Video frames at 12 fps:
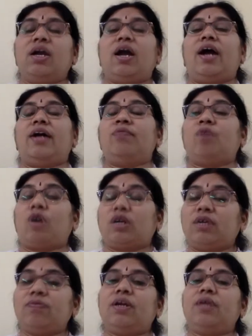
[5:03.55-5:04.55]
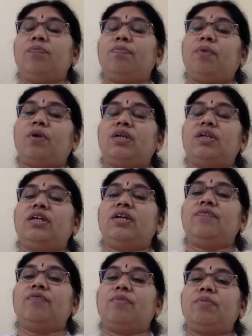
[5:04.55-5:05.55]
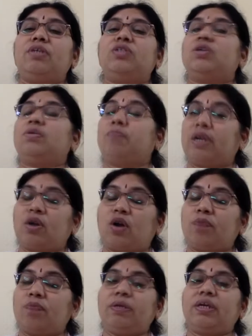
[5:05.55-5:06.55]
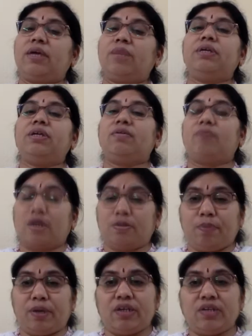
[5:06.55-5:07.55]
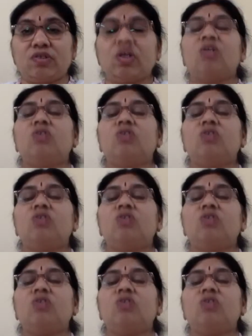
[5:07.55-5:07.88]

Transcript: and whatever important information might not be kept at one place.